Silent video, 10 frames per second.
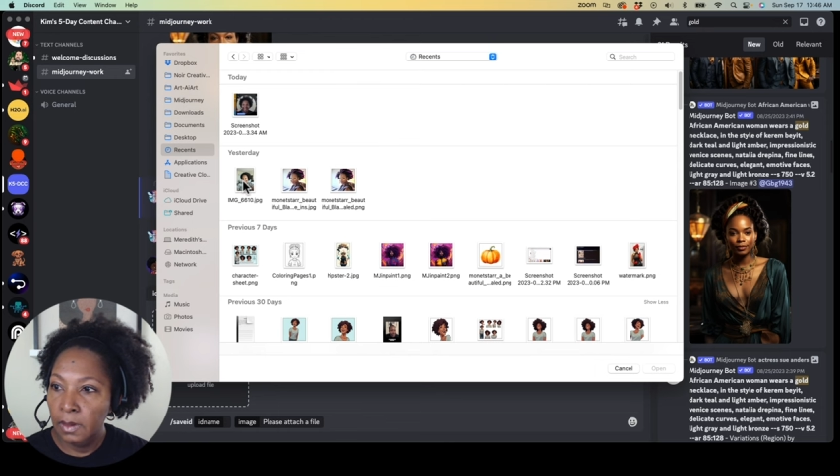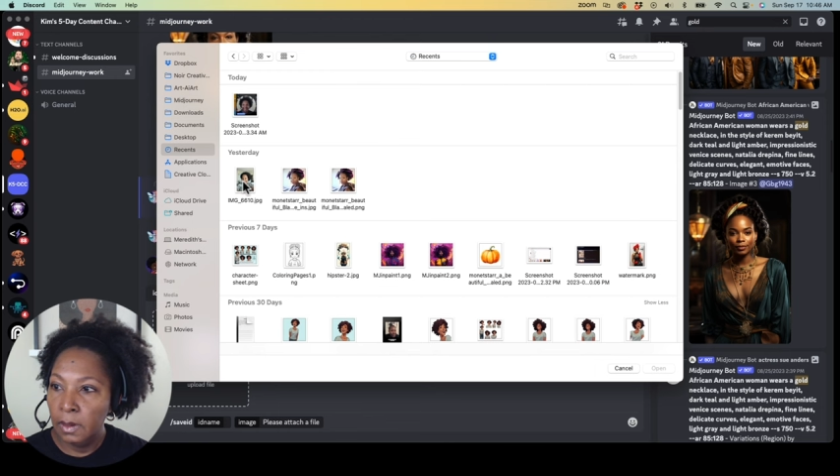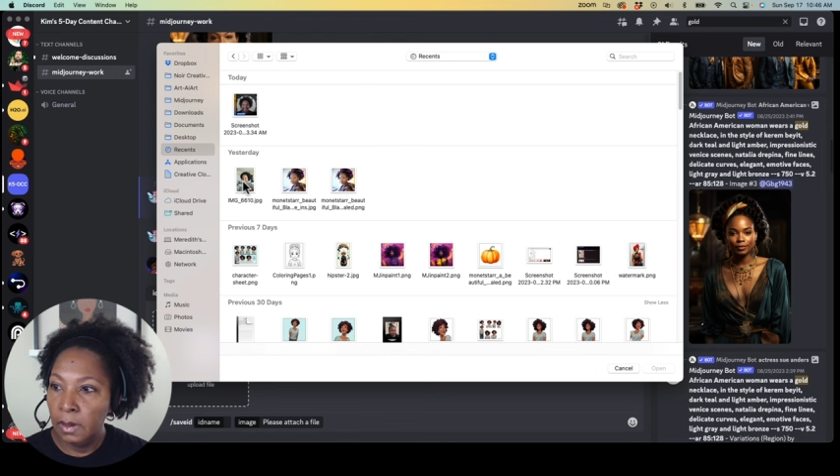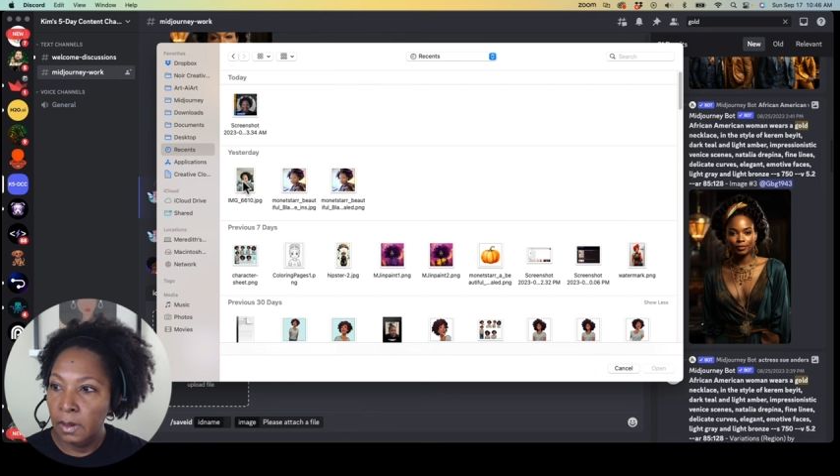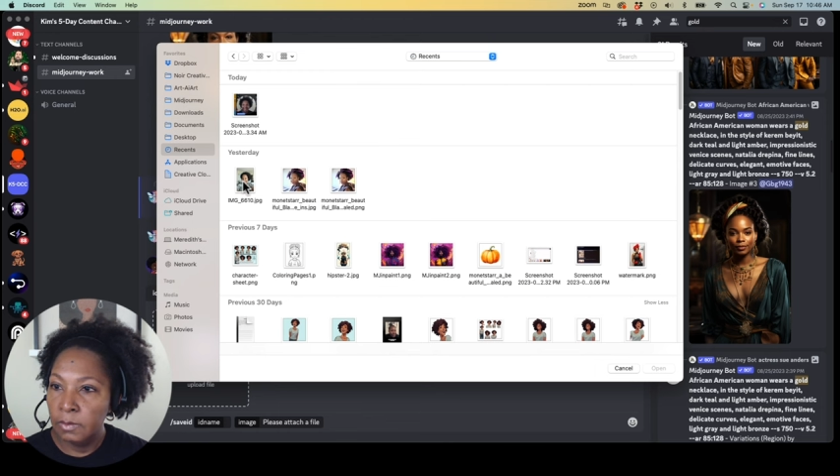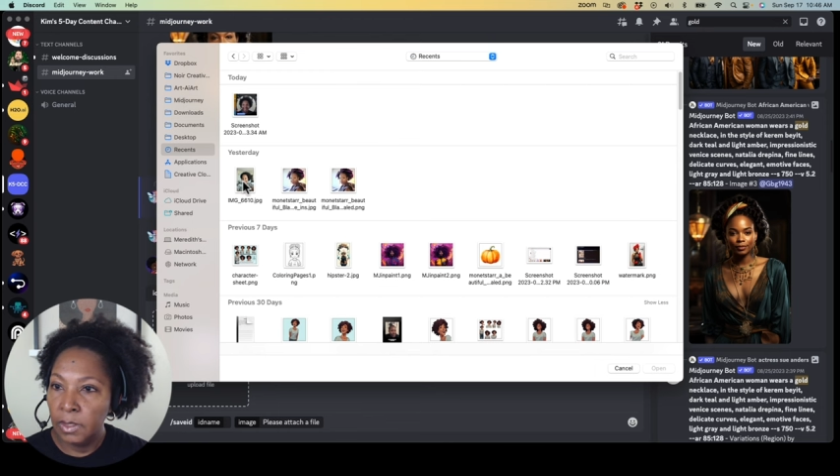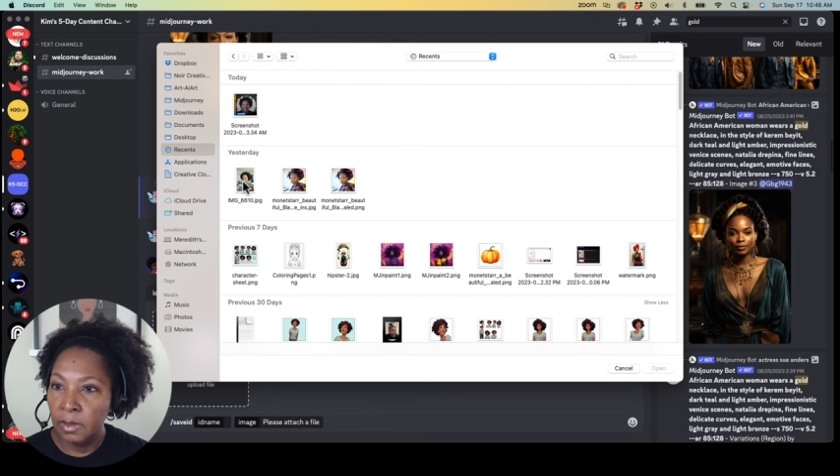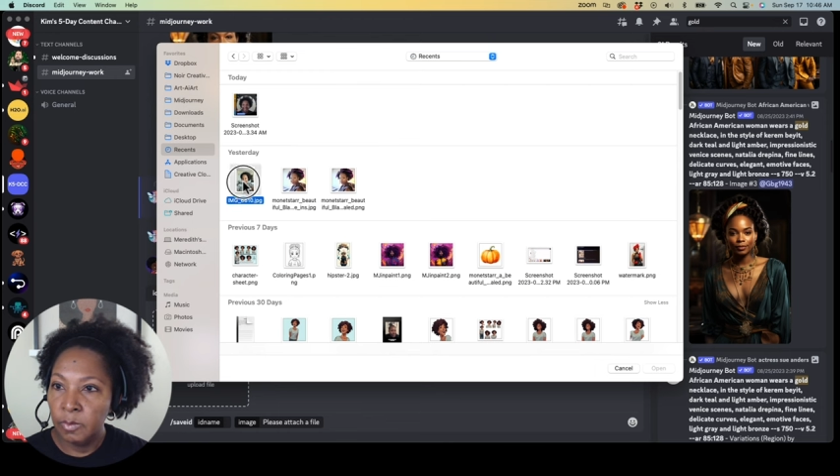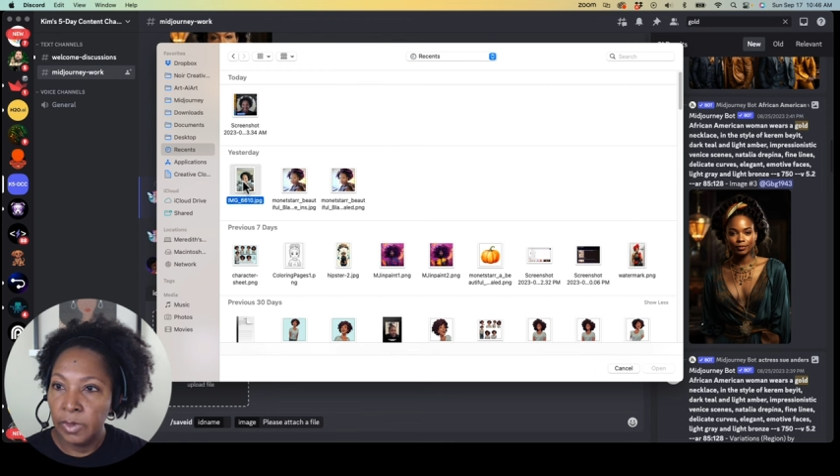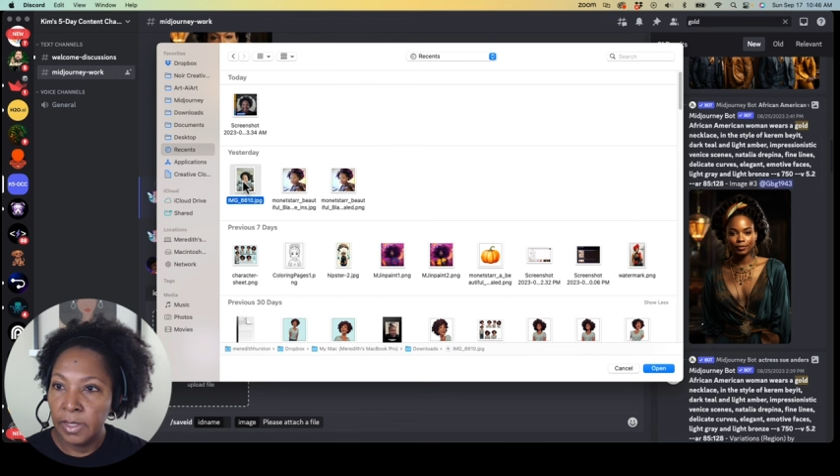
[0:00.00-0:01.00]
I'm going to
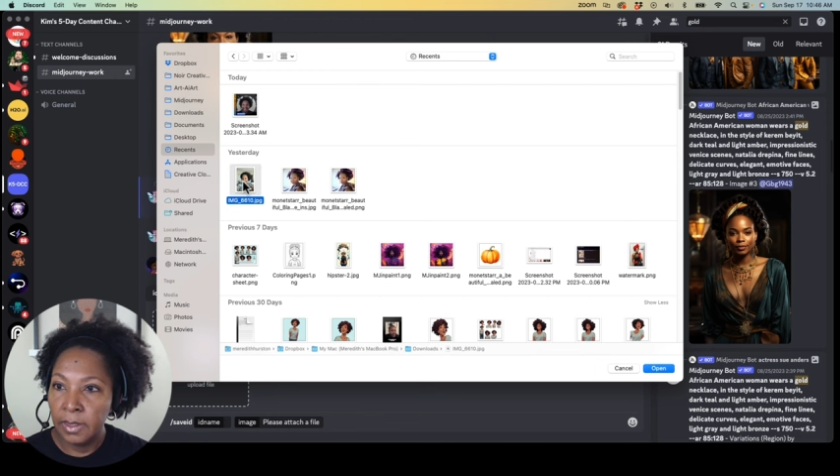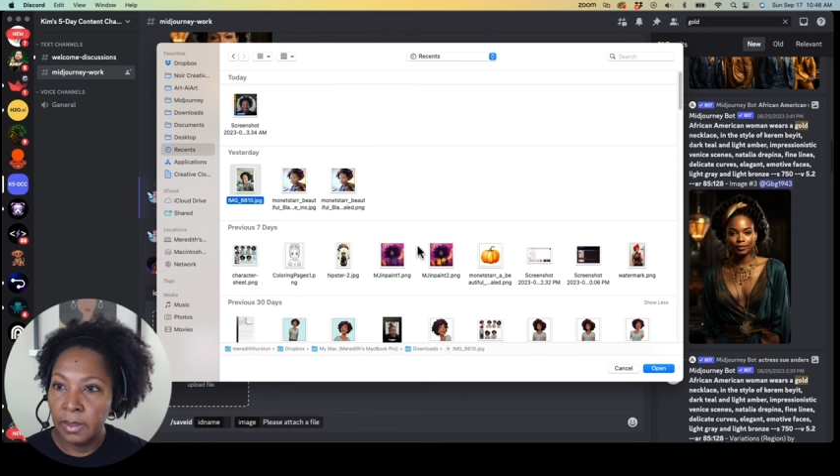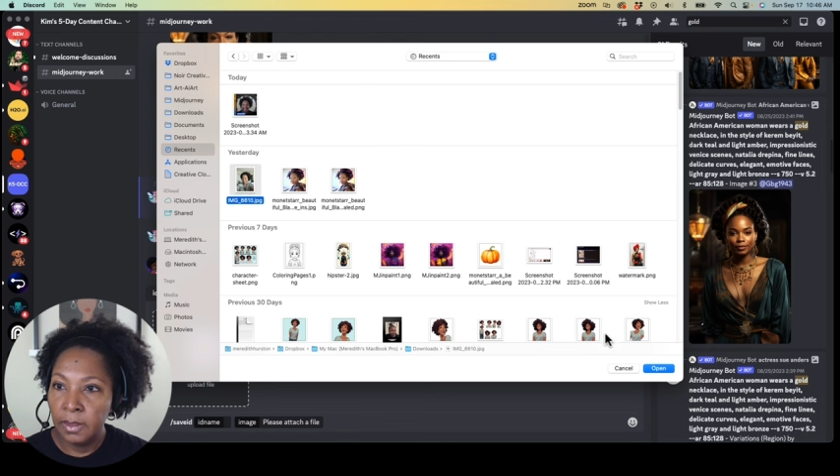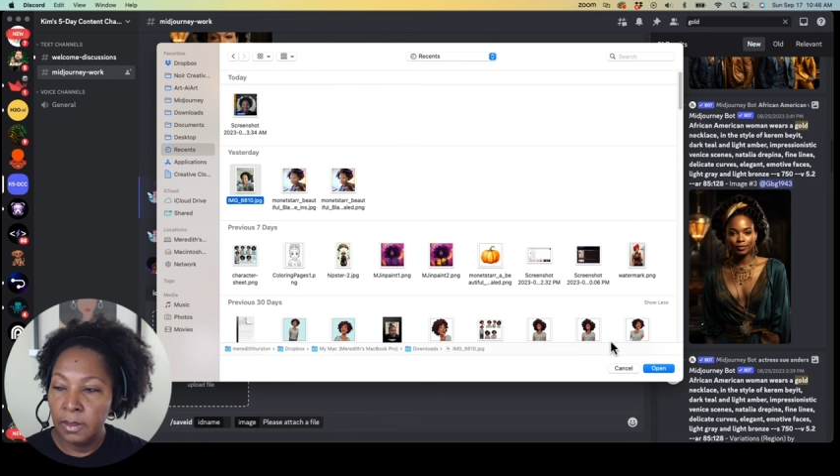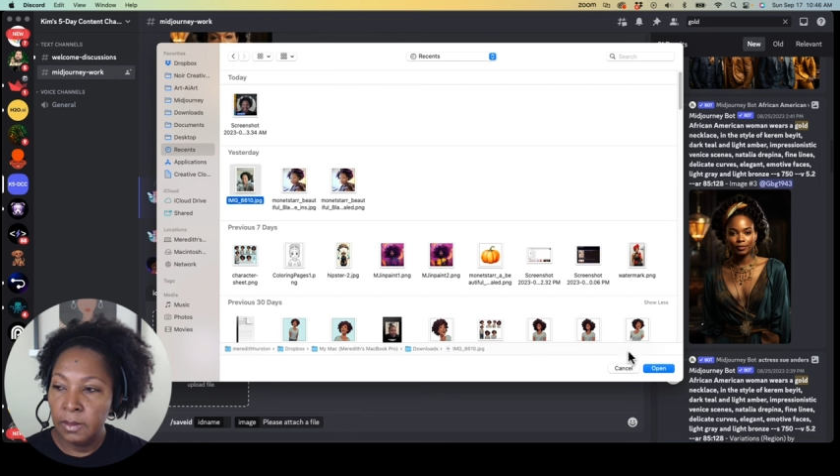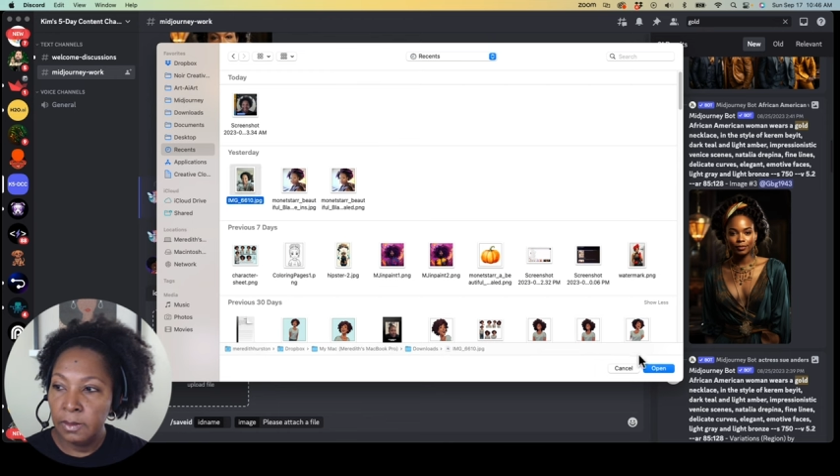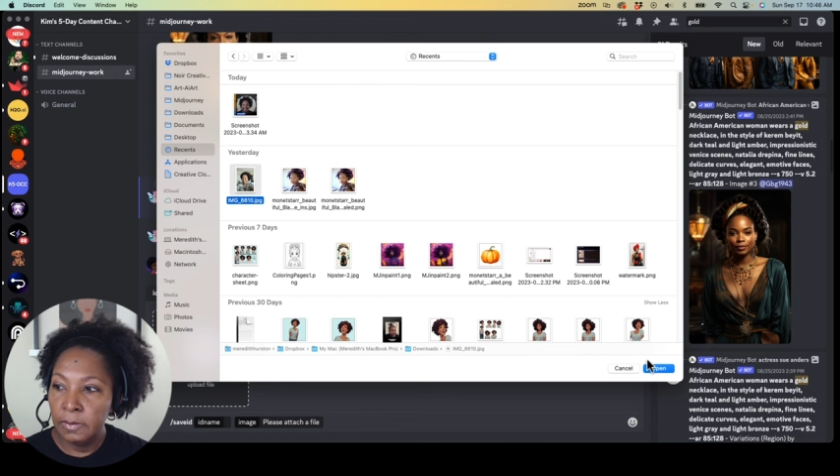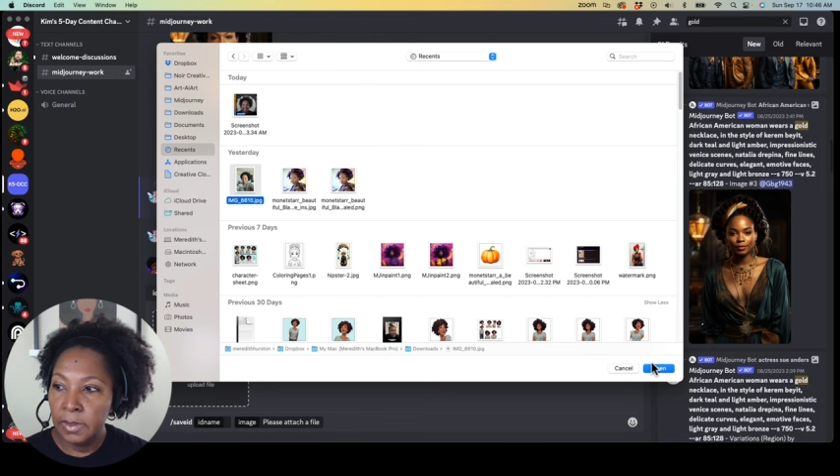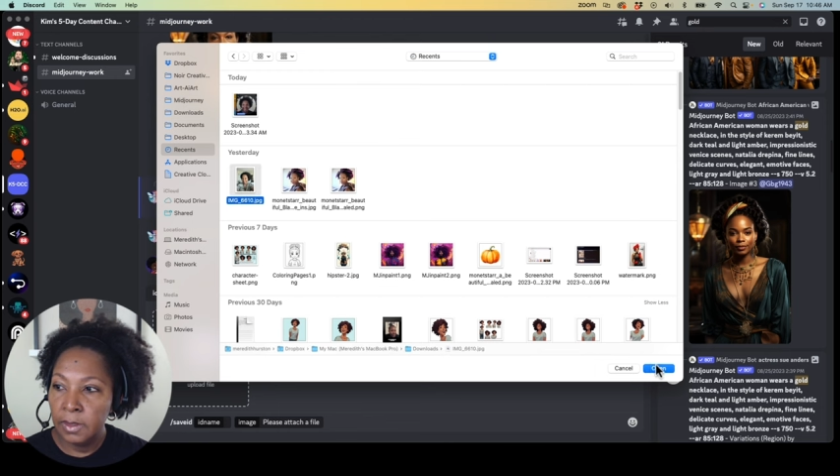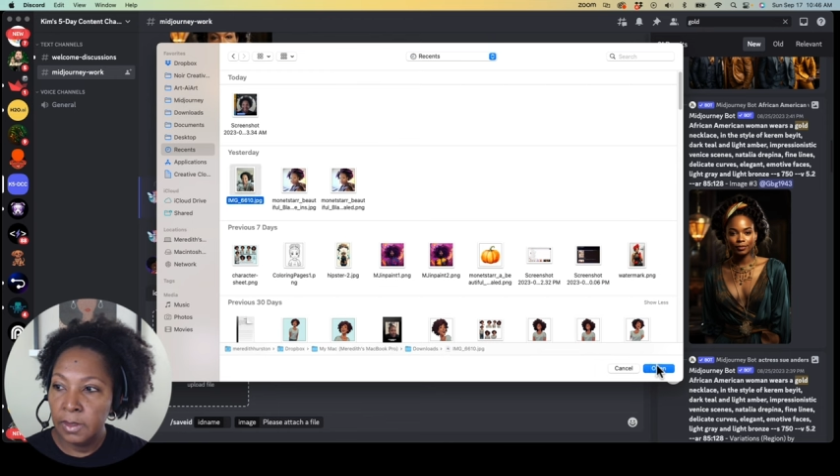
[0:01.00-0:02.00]
bring in this
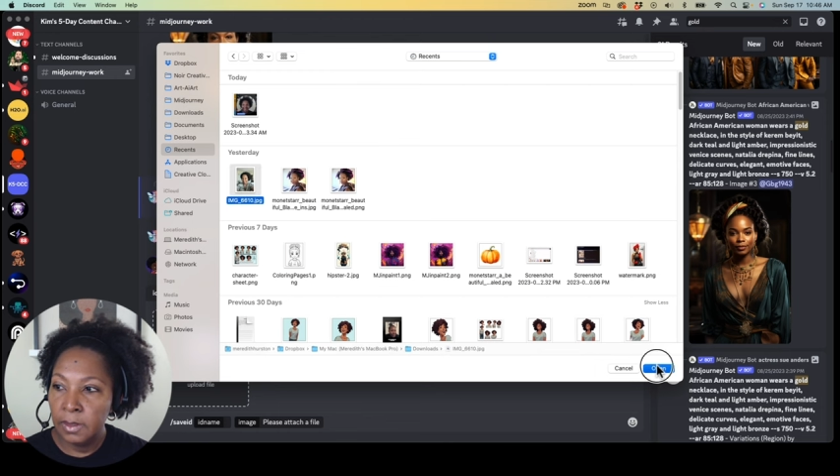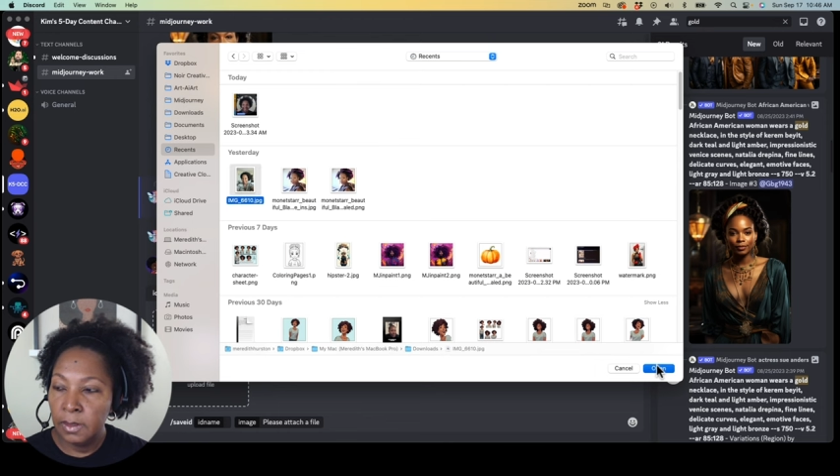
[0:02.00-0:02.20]
one